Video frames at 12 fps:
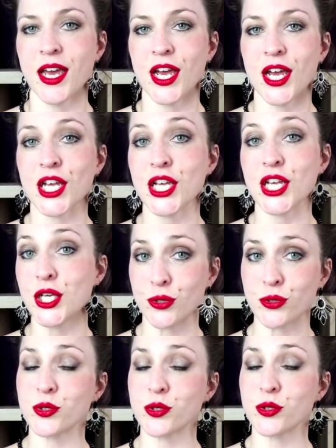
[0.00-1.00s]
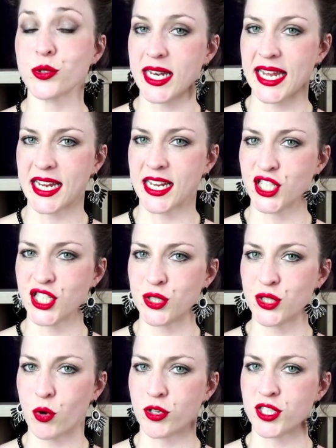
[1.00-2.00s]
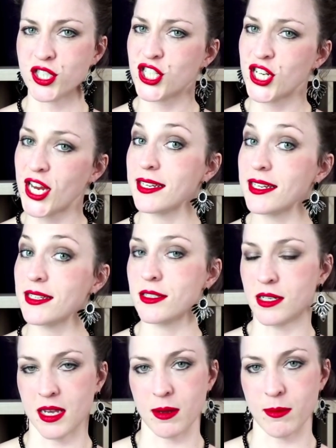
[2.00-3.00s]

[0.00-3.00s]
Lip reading: Usually she won't chase him because she knows